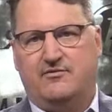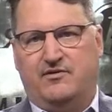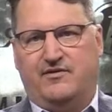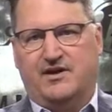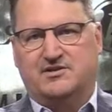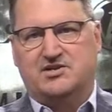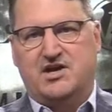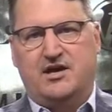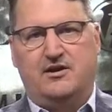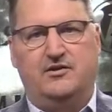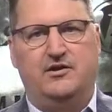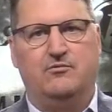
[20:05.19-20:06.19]
We've got
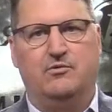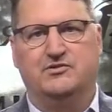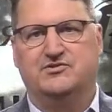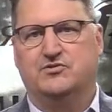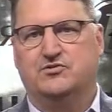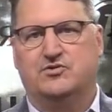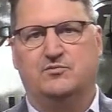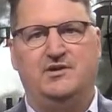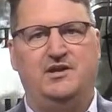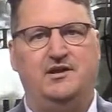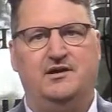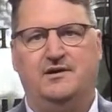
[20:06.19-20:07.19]
chat on there. We're on social
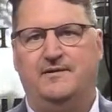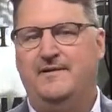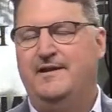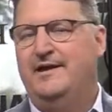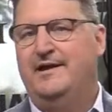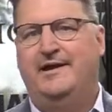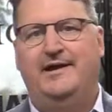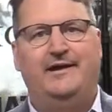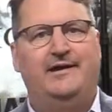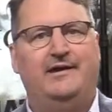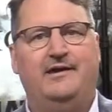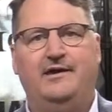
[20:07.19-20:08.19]
media.
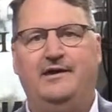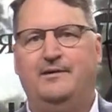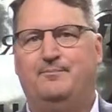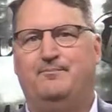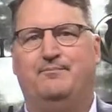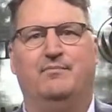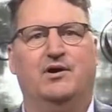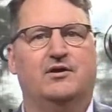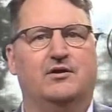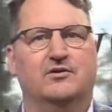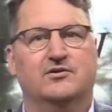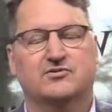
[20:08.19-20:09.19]
Yep,
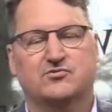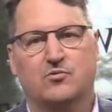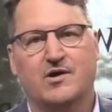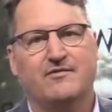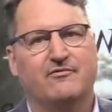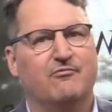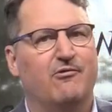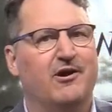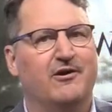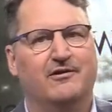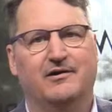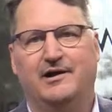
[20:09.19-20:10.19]
marketers, we're
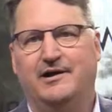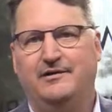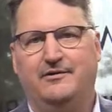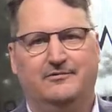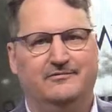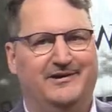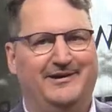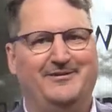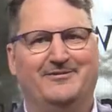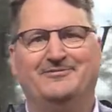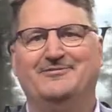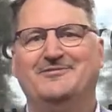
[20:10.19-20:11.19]
everywhere. I know.
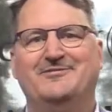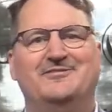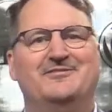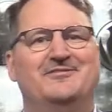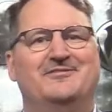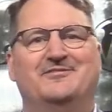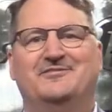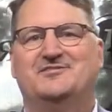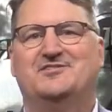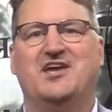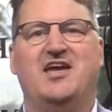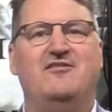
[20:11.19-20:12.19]

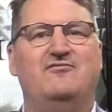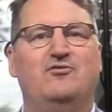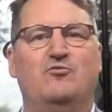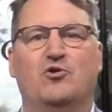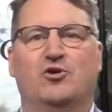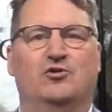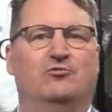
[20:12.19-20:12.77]
Save the world.